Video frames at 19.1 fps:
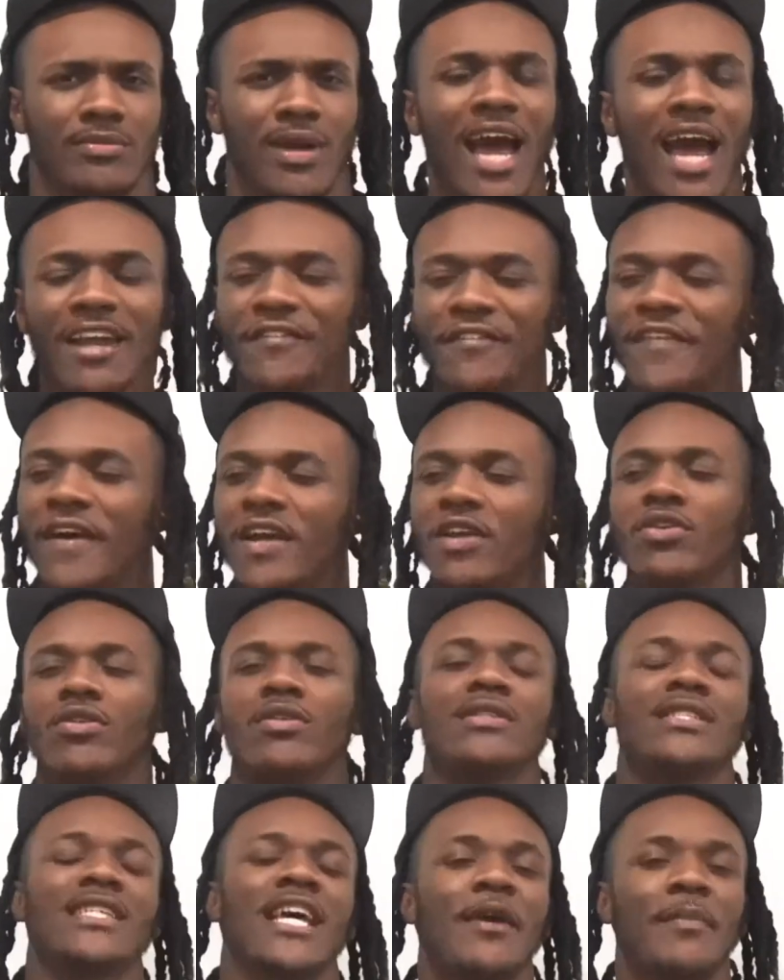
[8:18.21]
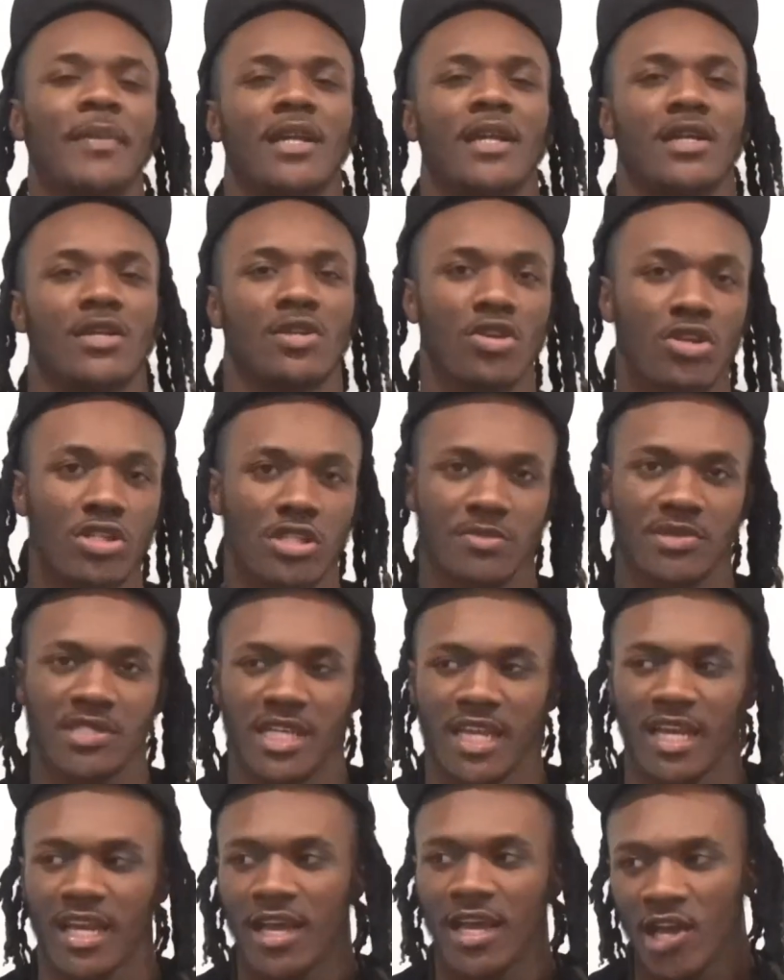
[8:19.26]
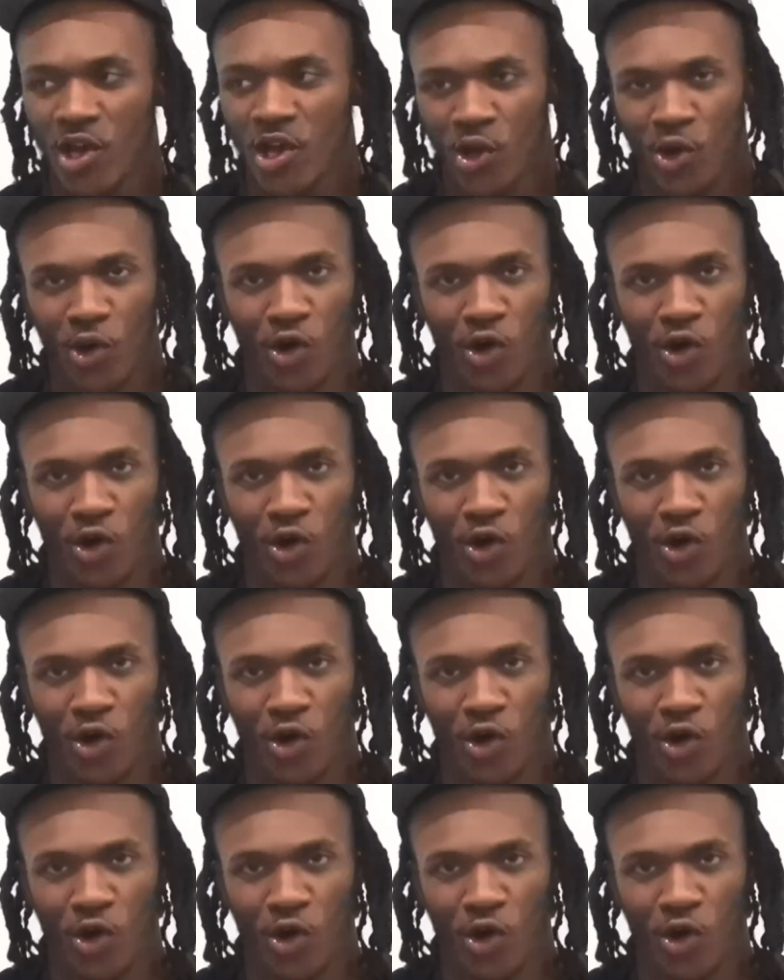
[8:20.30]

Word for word: How the fuck you gonna tell me to do some shit